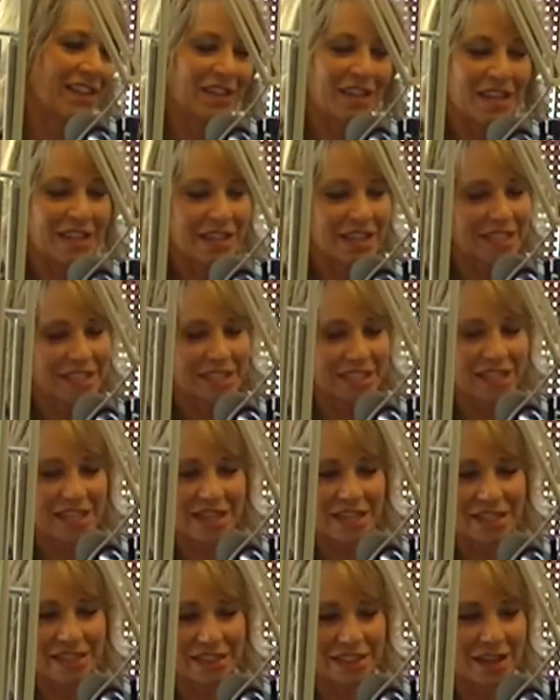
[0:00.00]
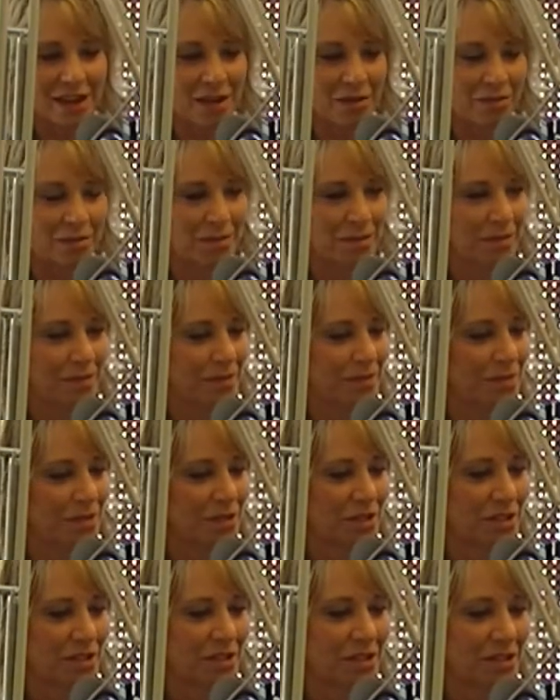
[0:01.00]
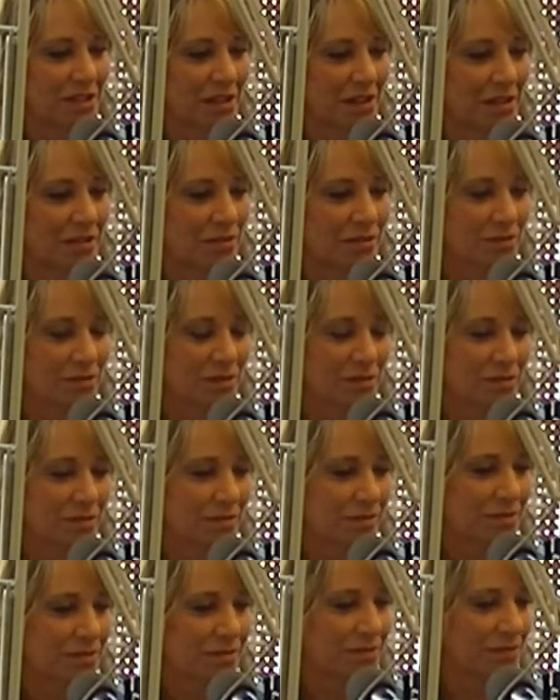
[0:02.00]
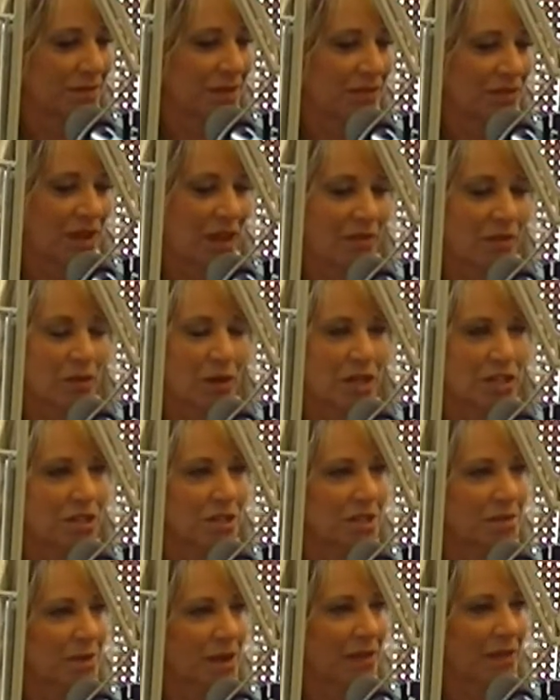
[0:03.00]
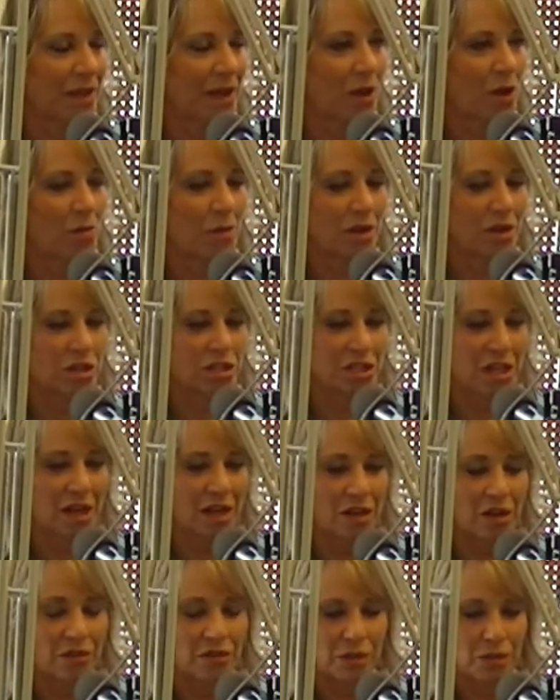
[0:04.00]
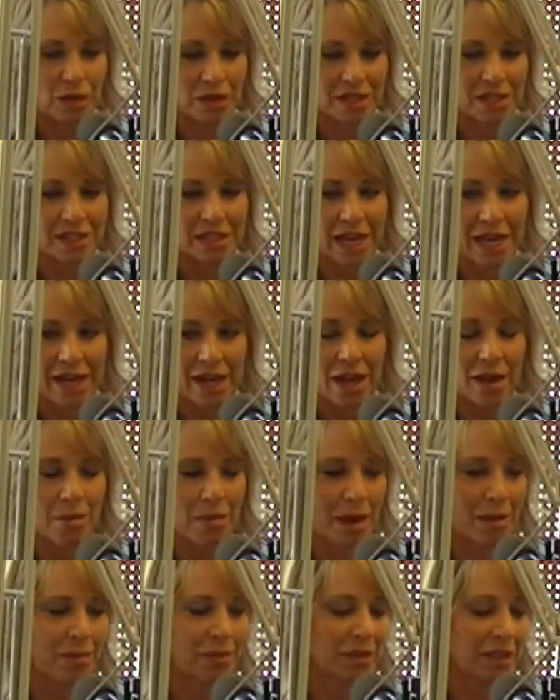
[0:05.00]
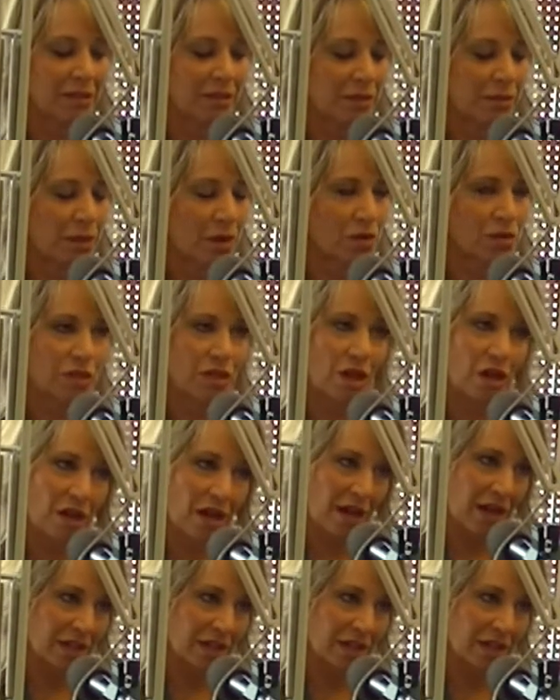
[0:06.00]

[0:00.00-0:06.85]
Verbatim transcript: I think that's it. Okay. Um, just. Uh, if you have questions about that home energy audit or if you want to sign up, I believe the postcard